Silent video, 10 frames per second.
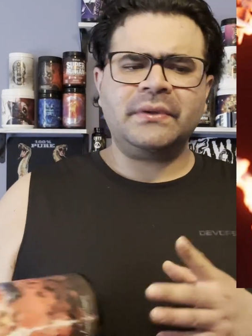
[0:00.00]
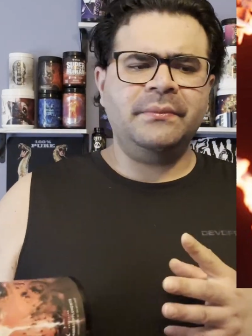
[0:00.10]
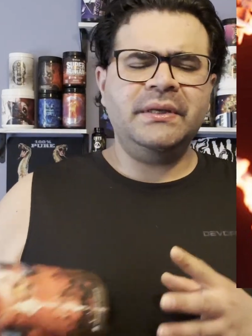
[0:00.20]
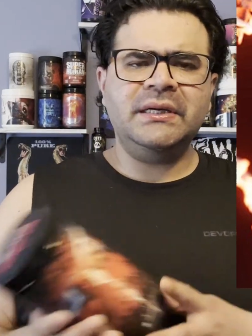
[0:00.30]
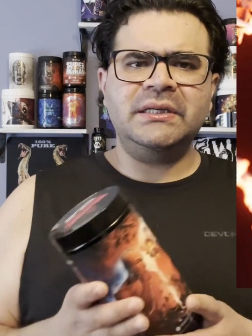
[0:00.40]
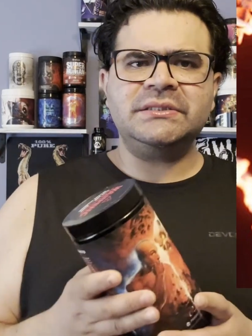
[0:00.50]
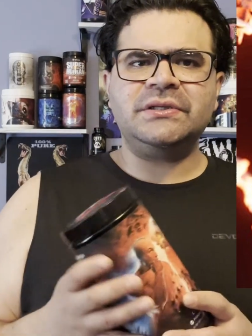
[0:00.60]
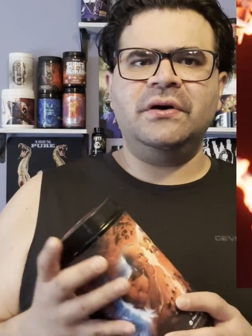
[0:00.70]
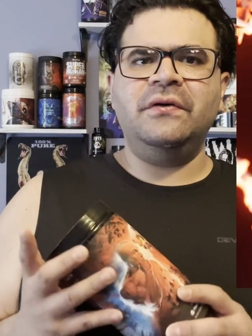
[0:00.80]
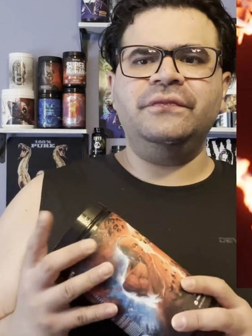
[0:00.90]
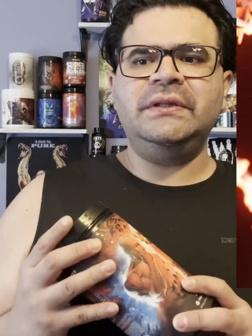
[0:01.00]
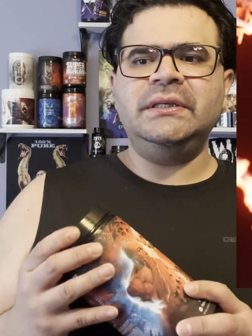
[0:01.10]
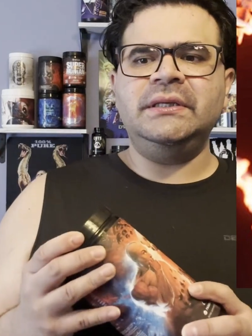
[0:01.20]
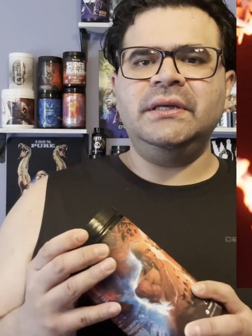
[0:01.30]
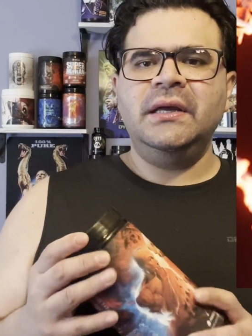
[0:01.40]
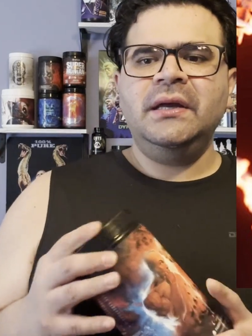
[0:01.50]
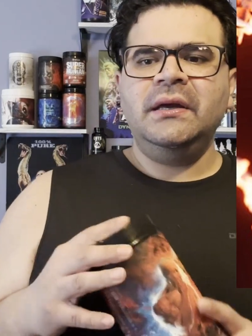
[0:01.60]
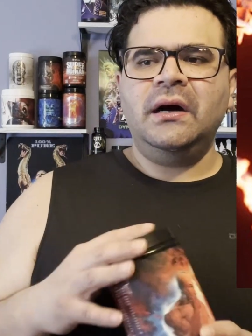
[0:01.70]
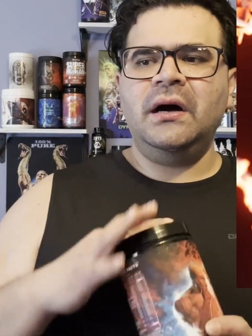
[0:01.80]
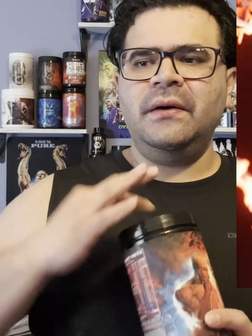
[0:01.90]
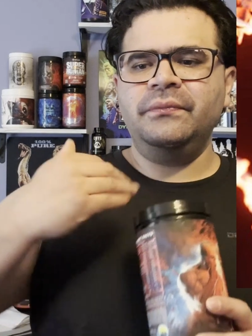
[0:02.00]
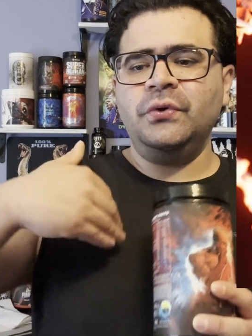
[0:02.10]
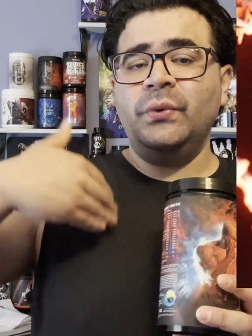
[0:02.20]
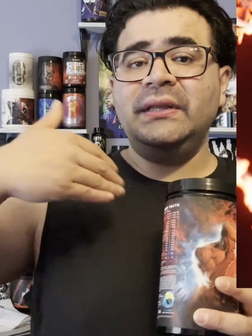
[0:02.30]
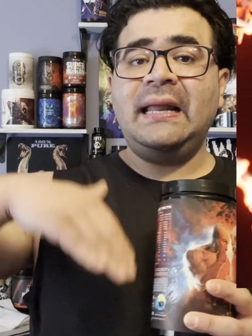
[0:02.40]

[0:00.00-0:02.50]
because of the way